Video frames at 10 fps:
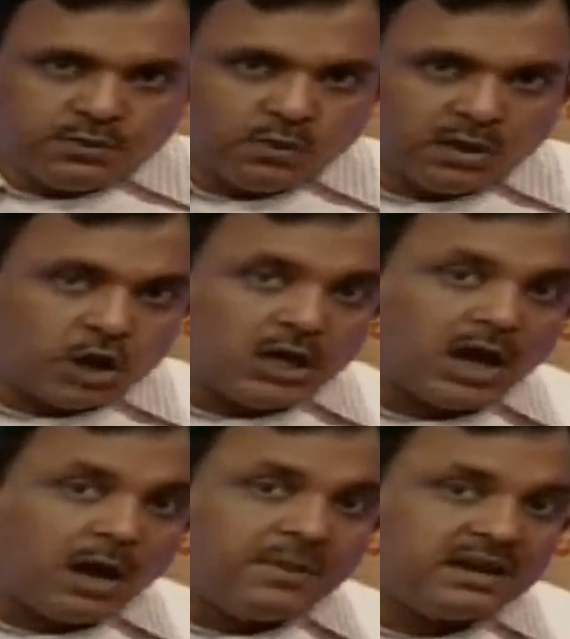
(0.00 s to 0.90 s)
If you are
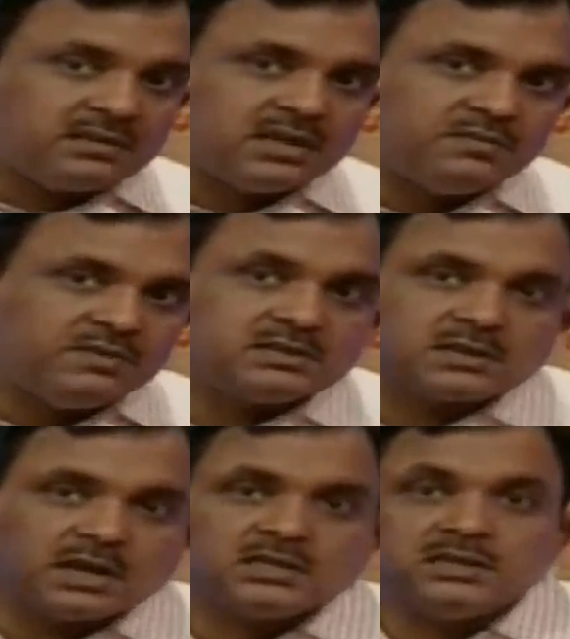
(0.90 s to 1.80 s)
not aware that
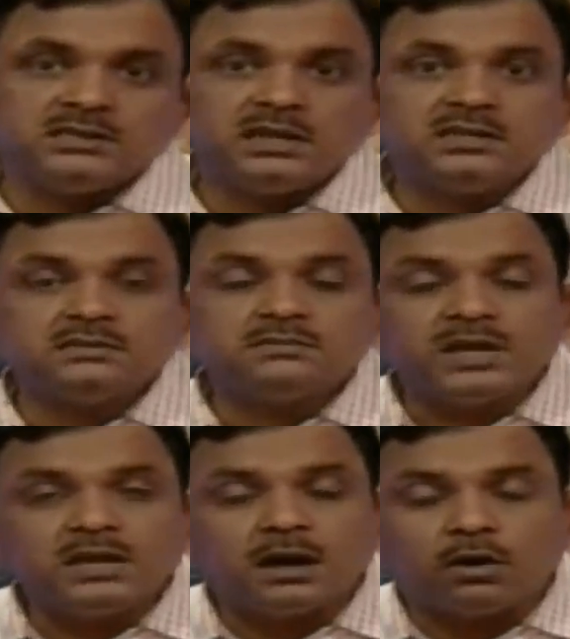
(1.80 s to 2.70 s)
which study center
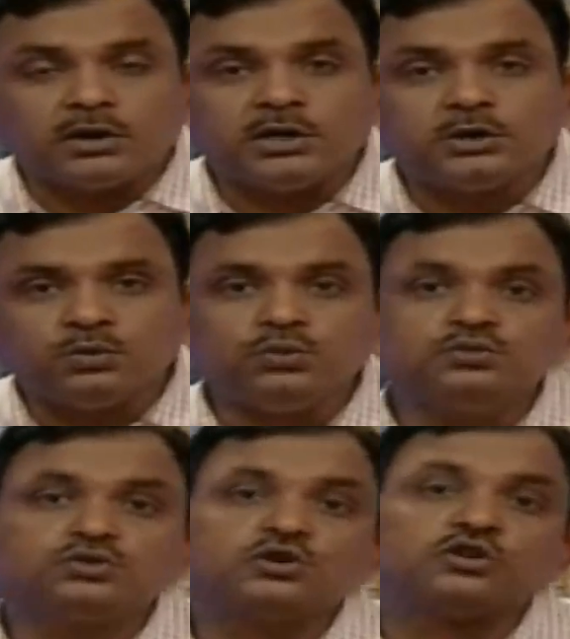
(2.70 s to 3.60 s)
is being allotted
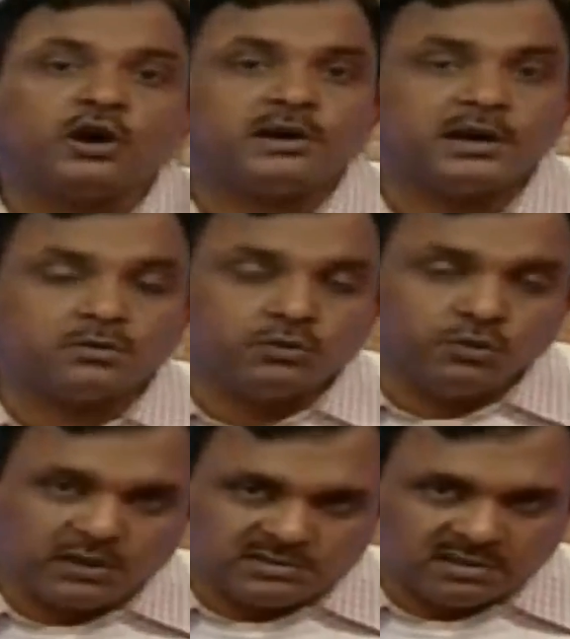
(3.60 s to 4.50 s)
to you, you should
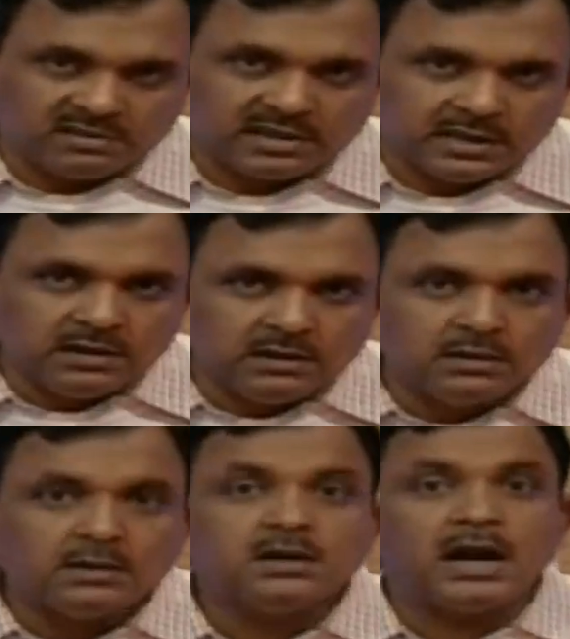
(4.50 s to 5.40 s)
contact to your regional
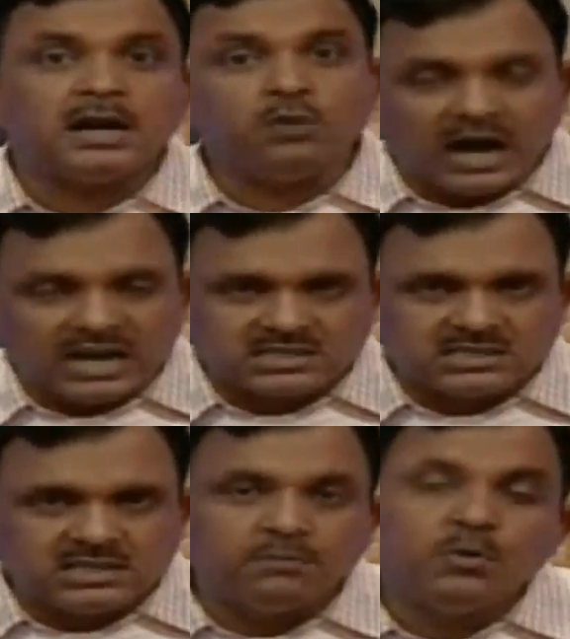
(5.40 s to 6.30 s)
center and you
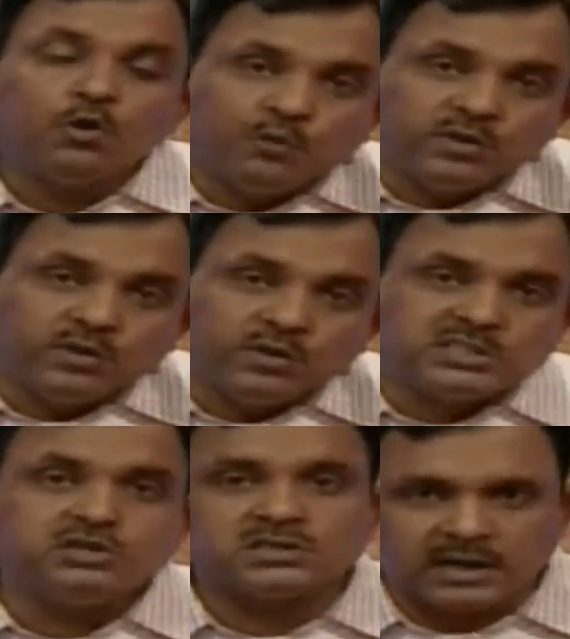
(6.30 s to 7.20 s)
ask them
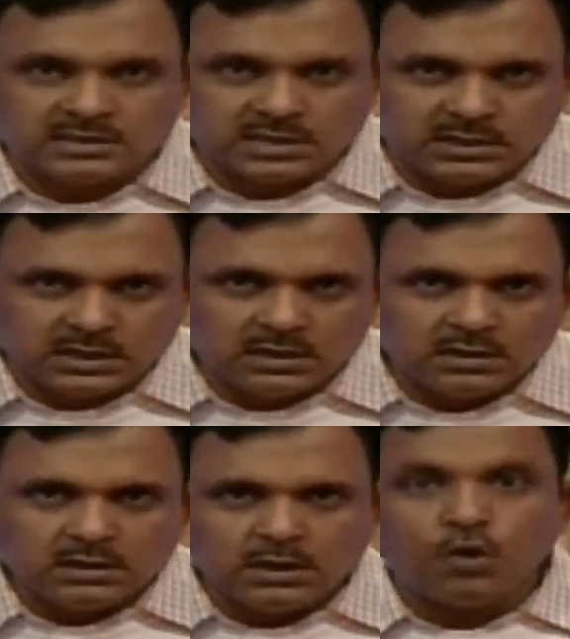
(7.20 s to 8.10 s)
which is your study
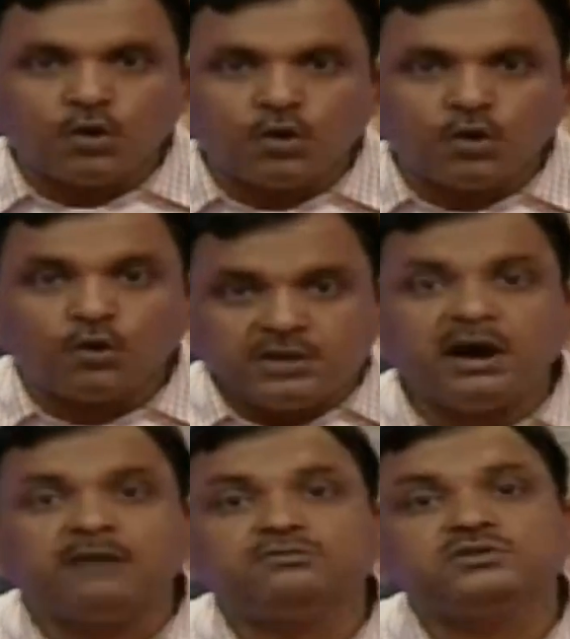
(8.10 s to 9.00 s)
center,
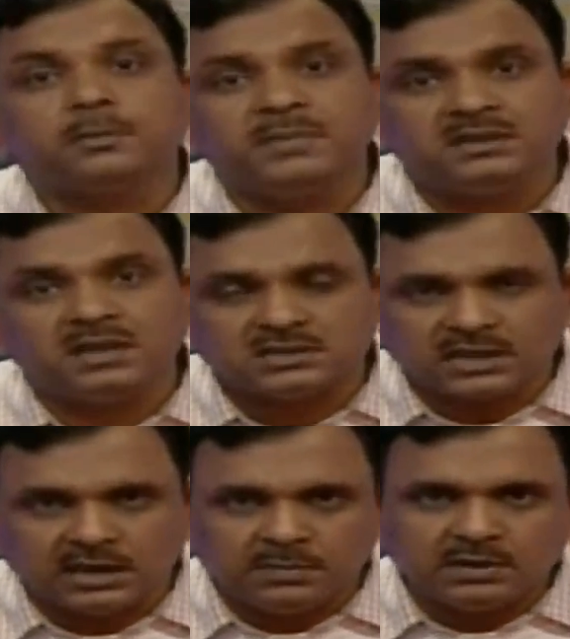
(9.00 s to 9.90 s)
where you have to
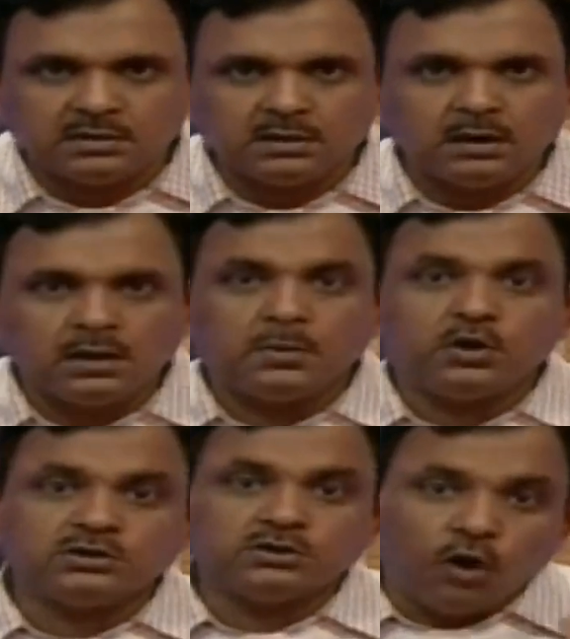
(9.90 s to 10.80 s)
submit the assignment.
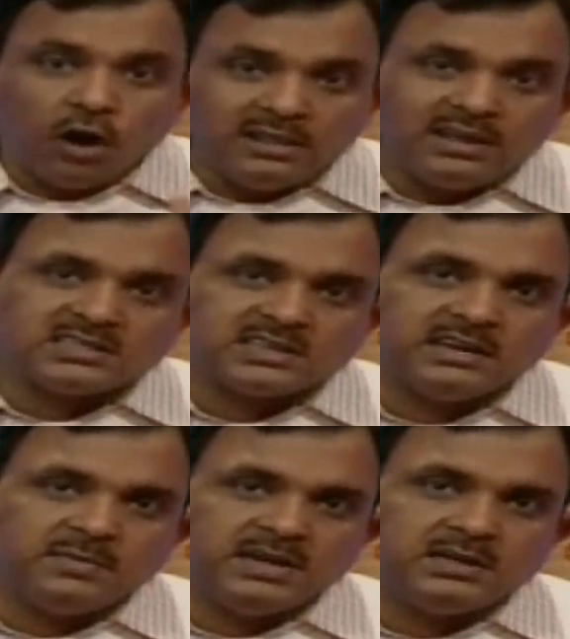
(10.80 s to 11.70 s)
Because all
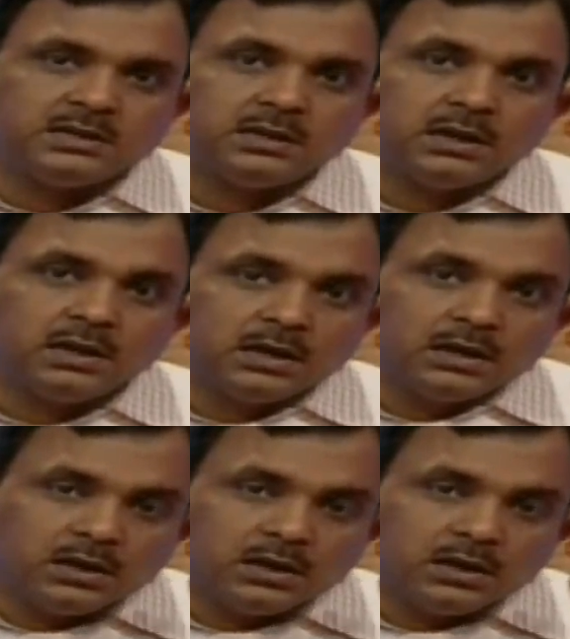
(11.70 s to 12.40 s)
the assignment